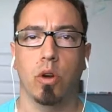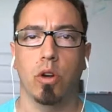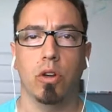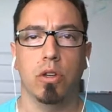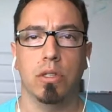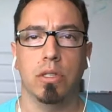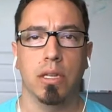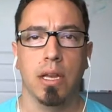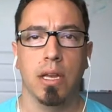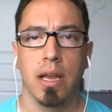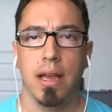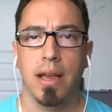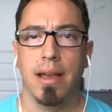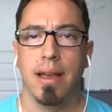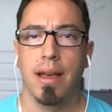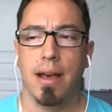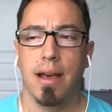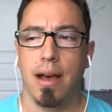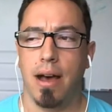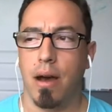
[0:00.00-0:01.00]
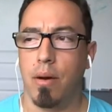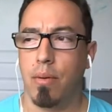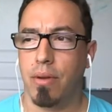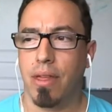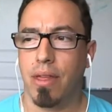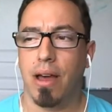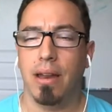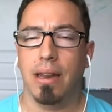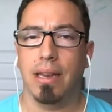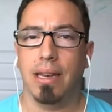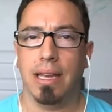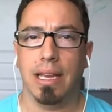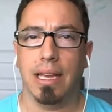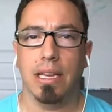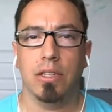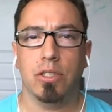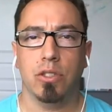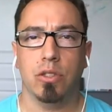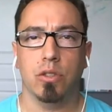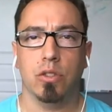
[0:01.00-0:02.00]
words without any
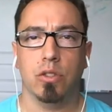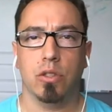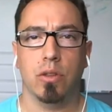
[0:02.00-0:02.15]
issues.